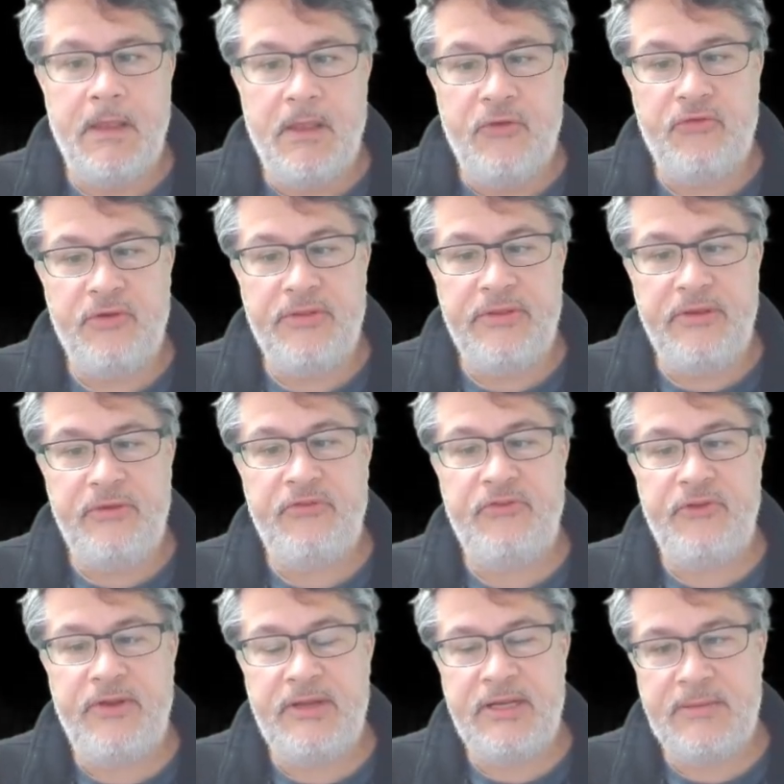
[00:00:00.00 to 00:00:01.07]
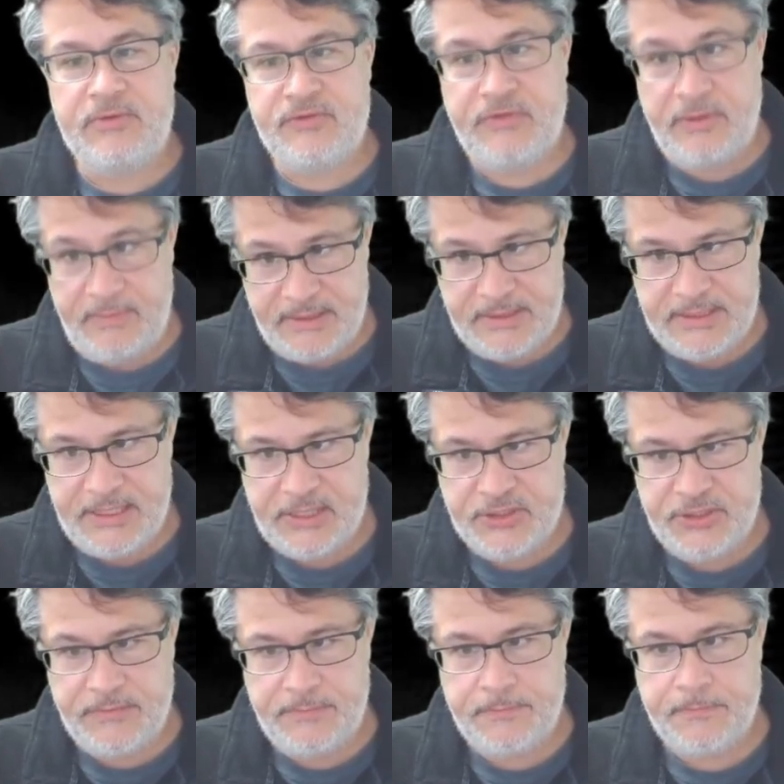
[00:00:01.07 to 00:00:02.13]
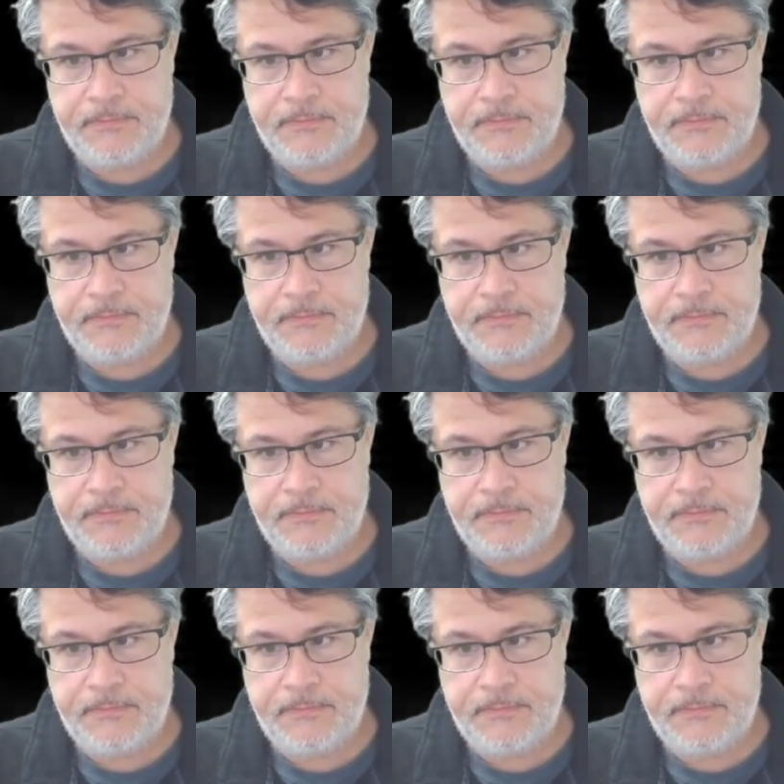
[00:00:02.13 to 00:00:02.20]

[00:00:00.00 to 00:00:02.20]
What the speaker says: So are these synonyms for the midsection?